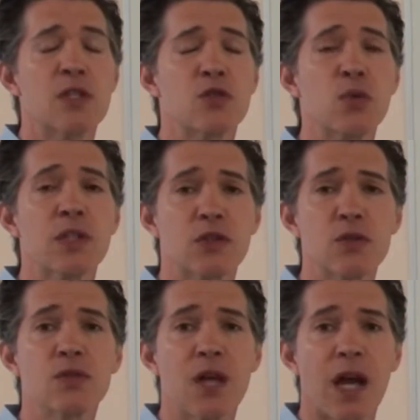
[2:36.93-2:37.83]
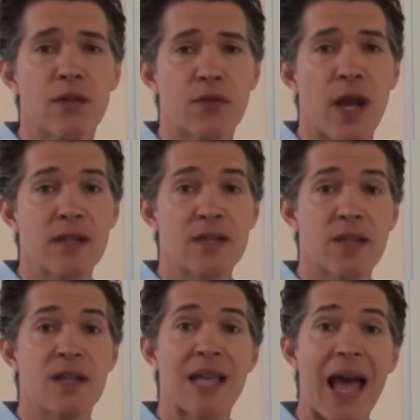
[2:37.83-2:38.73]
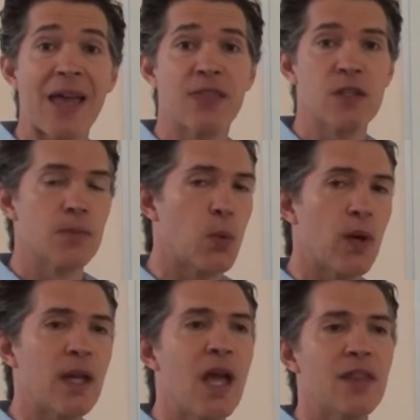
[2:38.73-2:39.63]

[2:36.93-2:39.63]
really too tired for exercise at this point.